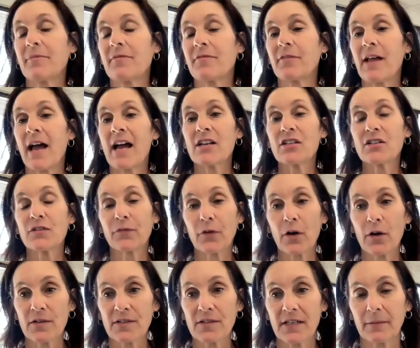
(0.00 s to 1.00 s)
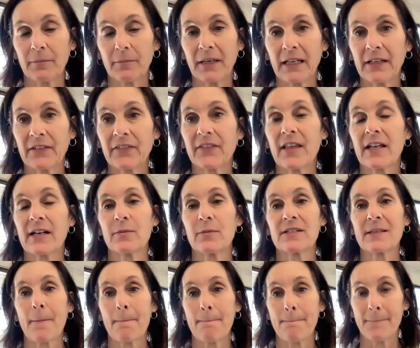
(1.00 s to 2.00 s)
Flash frozen means that it was
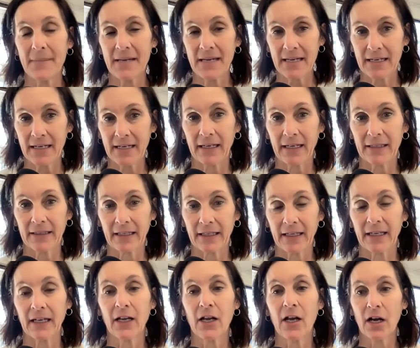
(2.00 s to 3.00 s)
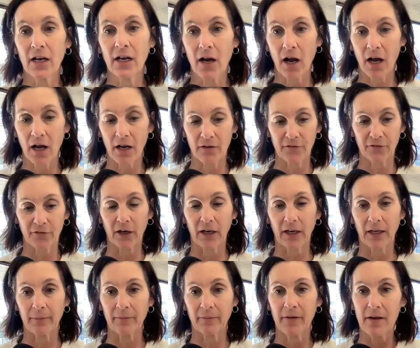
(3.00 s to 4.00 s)
immediately gone
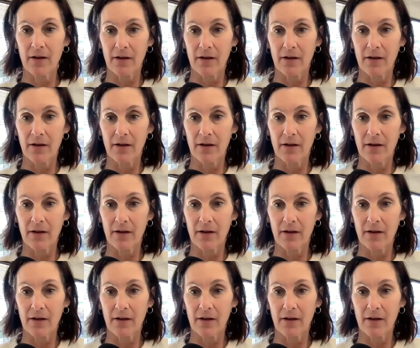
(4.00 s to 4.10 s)
from